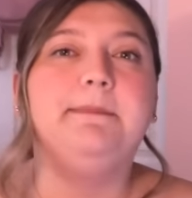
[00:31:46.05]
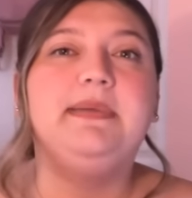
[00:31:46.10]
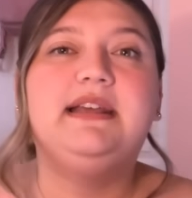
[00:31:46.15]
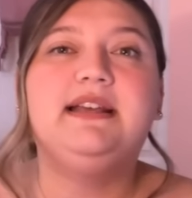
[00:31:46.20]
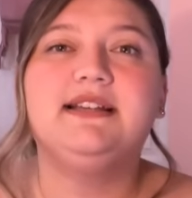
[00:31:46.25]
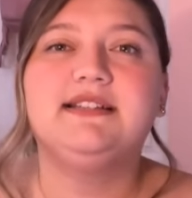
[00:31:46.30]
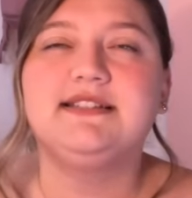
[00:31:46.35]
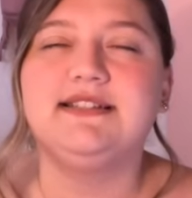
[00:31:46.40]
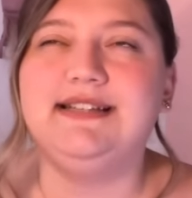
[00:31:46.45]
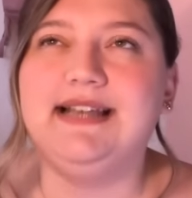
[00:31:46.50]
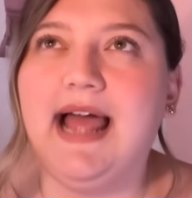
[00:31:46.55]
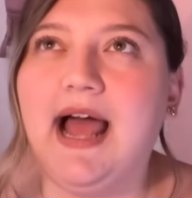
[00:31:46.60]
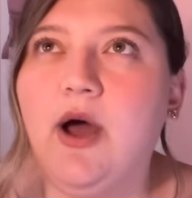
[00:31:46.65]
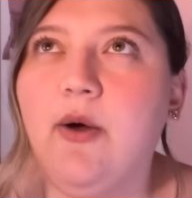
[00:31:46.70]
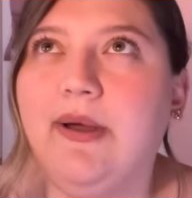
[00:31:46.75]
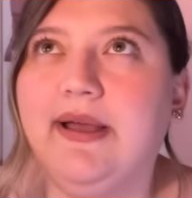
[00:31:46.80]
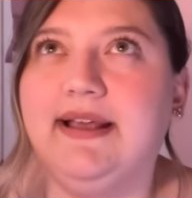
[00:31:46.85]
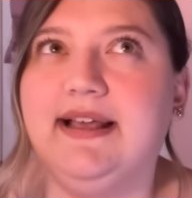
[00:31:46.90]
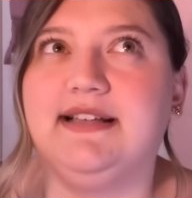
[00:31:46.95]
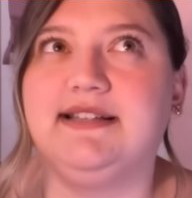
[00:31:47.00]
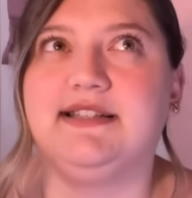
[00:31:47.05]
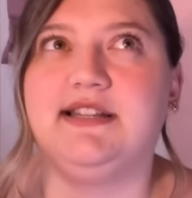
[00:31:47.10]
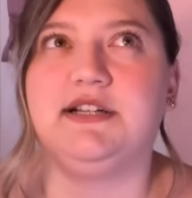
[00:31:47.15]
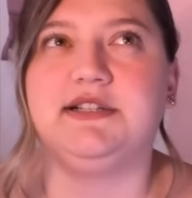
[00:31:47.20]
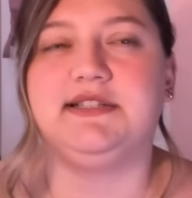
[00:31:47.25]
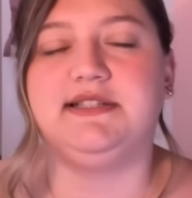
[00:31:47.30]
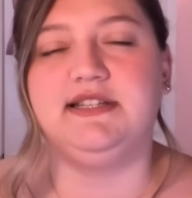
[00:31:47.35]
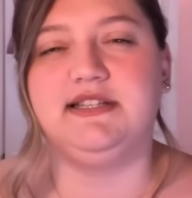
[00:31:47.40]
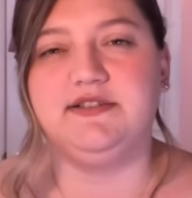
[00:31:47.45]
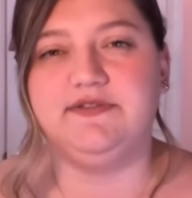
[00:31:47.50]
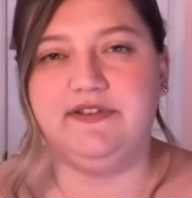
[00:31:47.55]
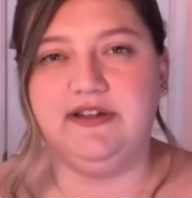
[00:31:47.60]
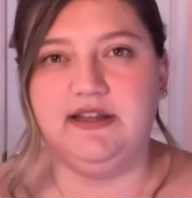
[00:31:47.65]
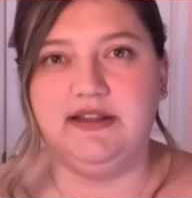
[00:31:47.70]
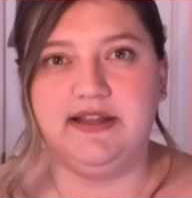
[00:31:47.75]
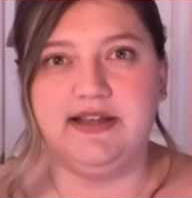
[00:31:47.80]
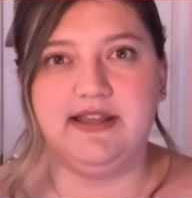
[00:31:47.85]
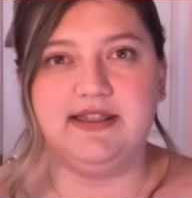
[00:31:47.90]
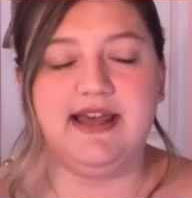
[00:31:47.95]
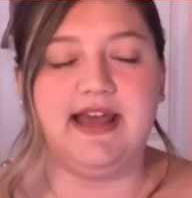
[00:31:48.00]
because now I guess there's this
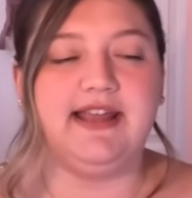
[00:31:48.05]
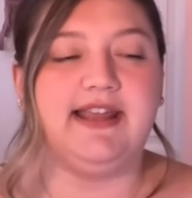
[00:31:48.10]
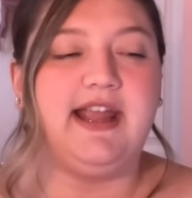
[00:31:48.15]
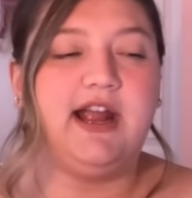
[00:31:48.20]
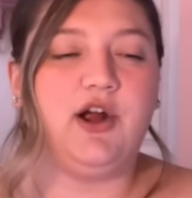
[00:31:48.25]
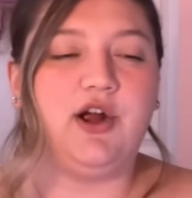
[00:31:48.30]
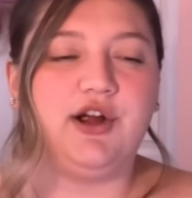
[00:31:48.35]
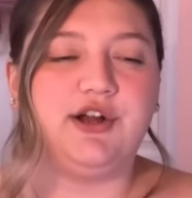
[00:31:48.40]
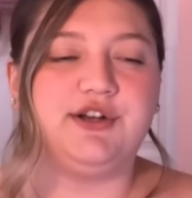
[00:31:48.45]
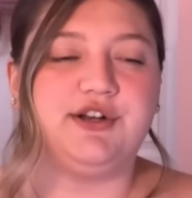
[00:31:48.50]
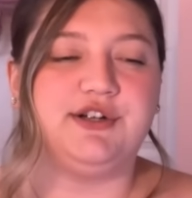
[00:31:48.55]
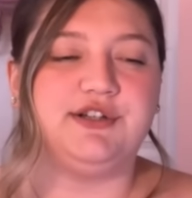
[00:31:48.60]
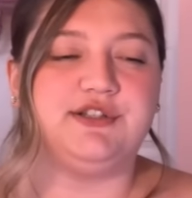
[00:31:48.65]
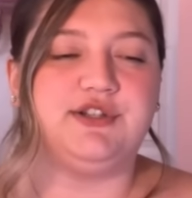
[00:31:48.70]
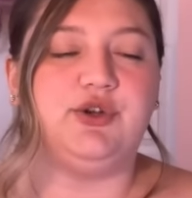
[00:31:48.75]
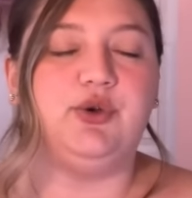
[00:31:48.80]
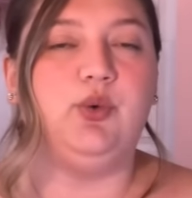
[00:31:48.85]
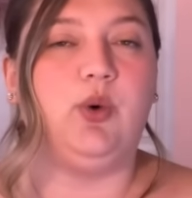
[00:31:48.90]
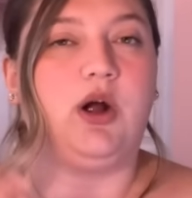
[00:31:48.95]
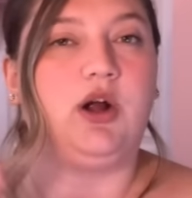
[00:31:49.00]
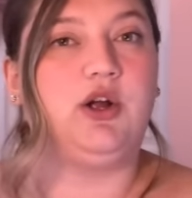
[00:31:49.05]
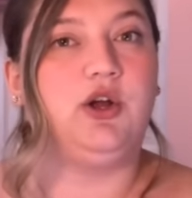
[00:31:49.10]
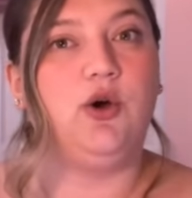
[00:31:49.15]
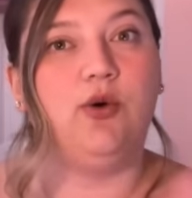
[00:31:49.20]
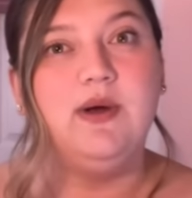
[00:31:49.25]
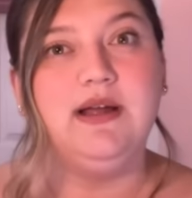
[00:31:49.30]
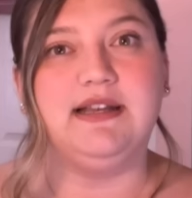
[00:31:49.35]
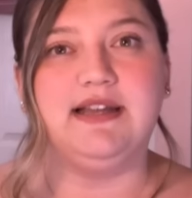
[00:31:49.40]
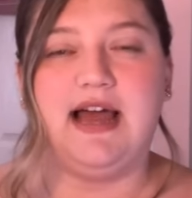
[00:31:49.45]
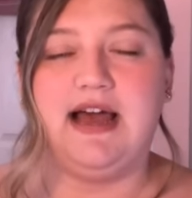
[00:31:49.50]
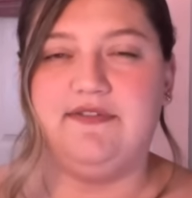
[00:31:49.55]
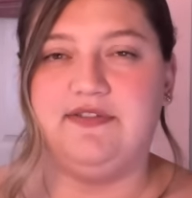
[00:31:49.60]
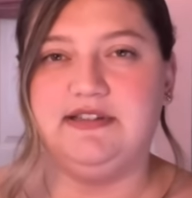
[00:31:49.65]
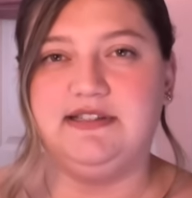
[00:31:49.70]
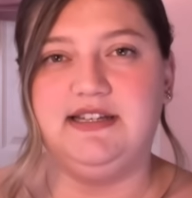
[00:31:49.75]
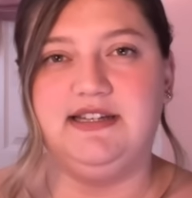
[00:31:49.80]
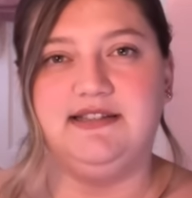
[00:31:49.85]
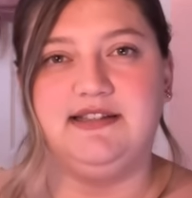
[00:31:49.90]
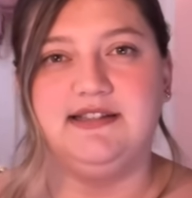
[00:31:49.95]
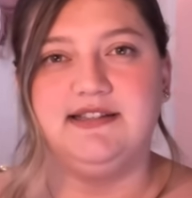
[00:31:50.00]
feeling that characters who are going to have a
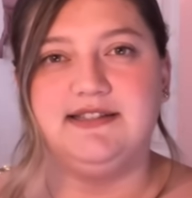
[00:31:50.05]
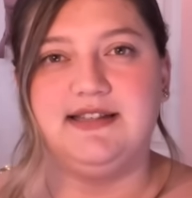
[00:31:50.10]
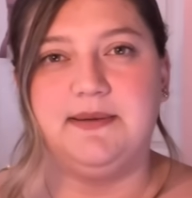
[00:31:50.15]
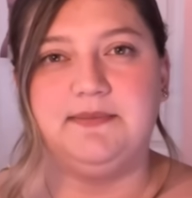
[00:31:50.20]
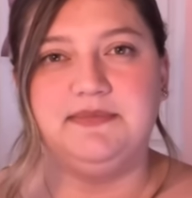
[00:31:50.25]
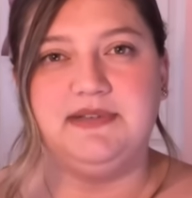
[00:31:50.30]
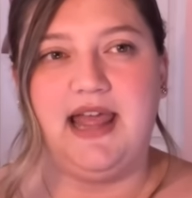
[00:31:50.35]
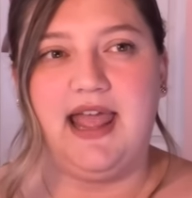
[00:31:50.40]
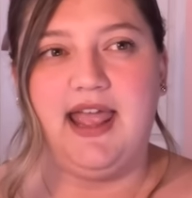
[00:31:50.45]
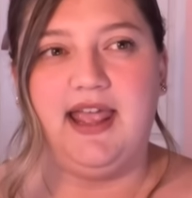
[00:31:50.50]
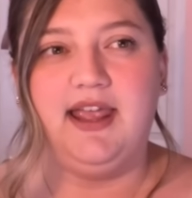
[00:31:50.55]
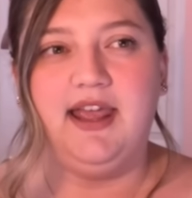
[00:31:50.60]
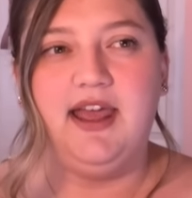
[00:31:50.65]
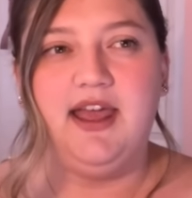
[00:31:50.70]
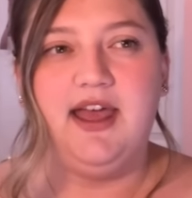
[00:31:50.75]
season someday